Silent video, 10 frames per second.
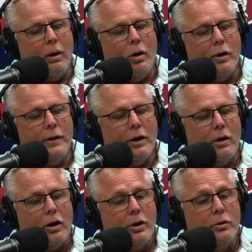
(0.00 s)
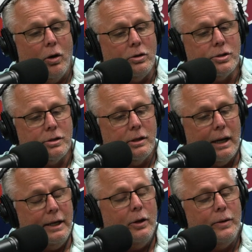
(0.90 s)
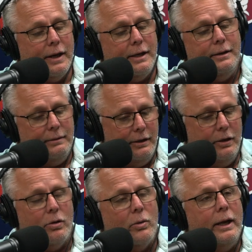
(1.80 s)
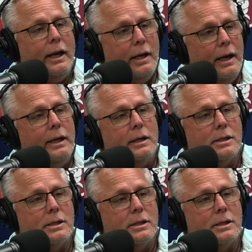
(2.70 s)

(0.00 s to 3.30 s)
are there are you also? I know that you don't need any mm-hmm.